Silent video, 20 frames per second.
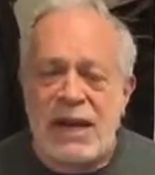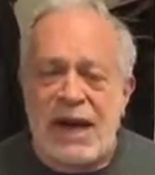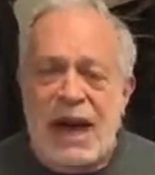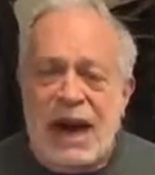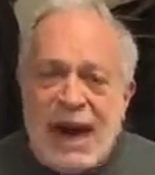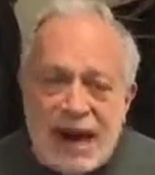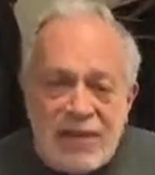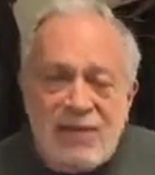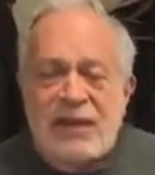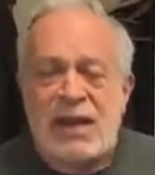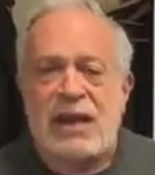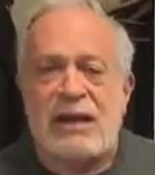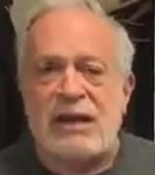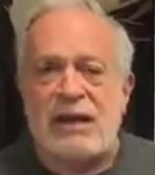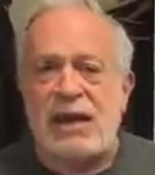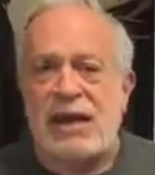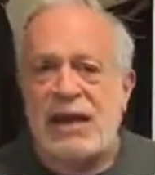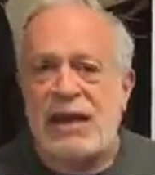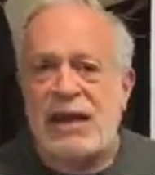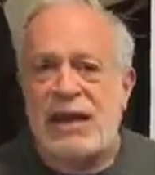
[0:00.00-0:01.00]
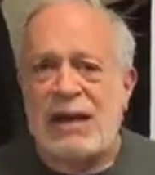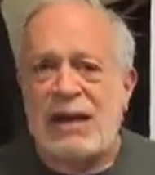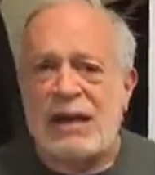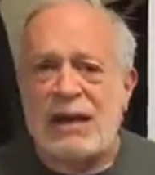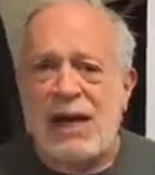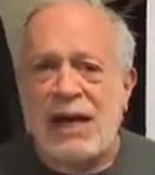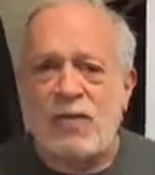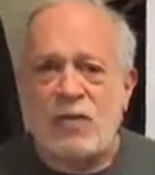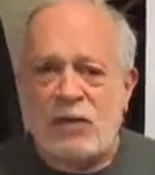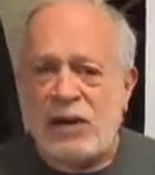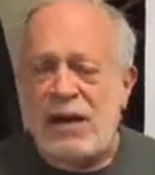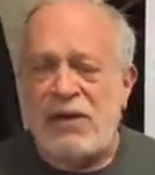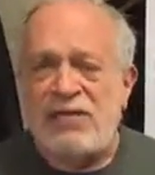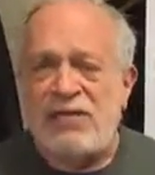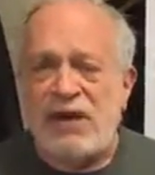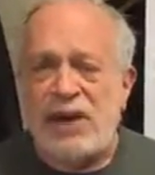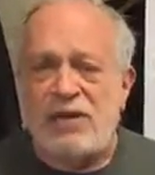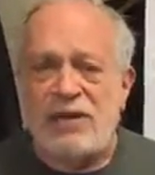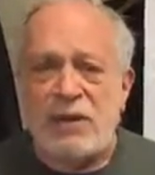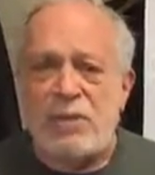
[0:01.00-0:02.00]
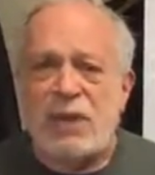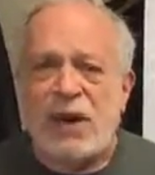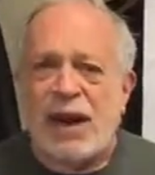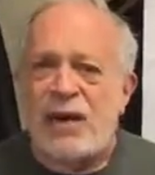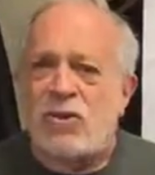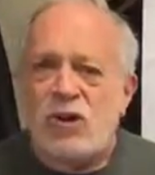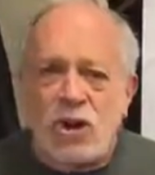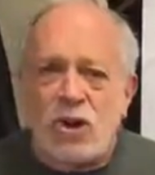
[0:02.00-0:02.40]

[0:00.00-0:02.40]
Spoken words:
I think, and reinvent a brand